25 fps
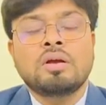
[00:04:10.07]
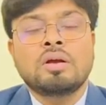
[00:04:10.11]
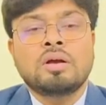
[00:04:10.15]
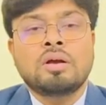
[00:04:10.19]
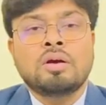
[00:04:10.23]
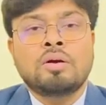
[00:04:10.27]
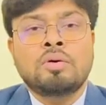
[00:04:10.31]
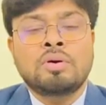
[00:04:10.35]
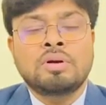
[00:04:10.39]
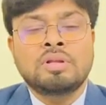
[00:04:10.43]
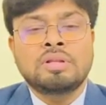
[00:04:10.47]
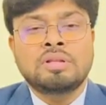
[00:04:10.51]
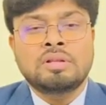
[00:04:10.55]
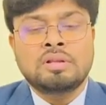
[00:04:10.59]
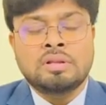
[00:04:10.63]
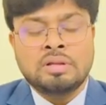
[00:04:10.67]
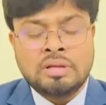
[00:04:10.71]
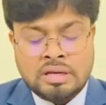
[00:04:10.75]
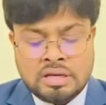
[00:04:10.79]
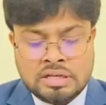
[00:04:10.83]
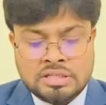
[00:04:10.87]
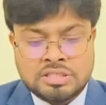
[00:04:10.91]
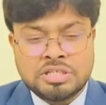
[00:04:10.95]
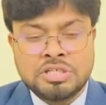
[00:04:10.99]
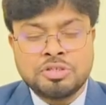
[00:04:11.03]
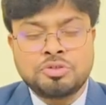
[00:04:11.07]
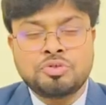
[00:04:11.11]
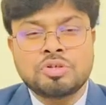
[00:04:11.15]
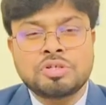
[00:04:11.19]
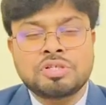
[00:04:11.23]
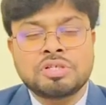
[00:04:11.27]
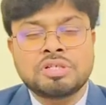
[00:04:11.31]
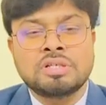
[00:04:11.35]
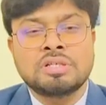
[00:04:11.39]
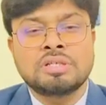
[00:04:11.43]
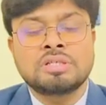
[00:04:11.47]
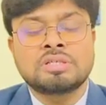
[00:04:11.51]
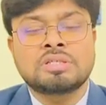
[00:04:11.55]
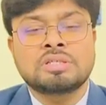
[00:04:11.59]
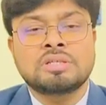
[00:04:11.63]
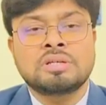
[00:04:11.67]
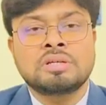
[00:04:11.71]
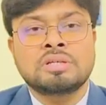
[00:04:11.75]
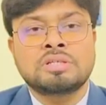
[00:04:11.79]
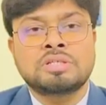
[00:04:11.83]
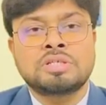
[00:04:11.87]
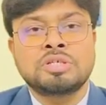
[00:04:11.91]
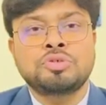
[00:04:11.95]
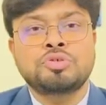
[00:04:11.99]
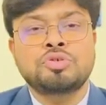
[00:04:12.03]
when
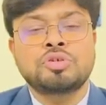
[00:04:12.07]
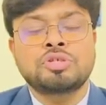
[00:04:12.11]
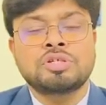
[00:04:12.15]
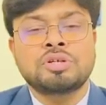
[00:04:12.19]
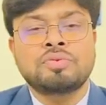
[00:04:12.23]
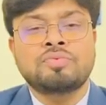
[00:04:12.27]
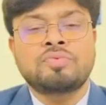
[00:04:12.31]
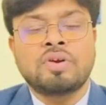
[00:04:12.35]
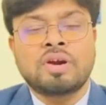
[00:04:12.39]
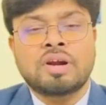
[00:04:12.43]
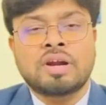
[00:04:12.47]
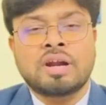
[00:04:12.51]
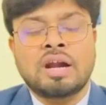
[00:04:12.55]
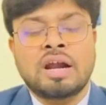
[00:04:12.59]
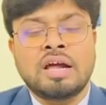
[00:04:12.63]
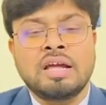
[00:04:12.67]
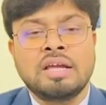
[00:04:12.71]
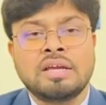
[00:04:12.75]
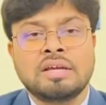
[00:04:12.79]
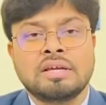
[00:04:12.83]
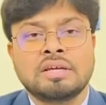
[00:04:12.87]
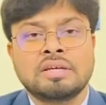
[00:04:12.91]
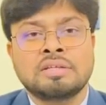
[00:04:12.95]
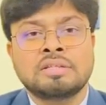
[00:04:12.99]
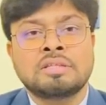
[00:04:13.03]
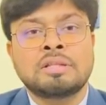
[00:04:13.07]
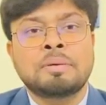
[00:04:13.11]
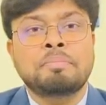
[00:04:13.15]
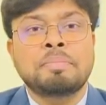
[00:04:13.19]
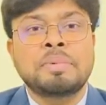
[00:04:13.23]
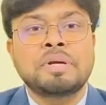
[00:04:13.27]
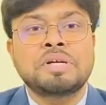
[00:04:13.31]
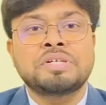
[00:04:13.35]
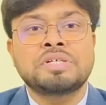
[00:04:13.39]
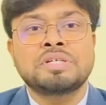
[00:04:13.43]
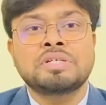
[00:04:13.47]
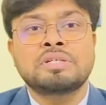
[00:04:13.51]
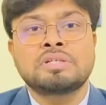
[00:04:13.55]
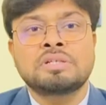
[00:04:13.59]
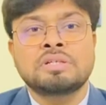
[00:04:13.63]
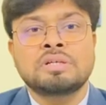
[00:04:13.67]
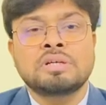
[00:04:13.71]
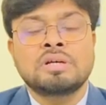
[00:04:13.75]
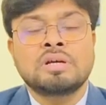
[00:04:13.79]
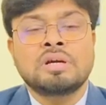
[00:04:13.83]
situation for crying, the patient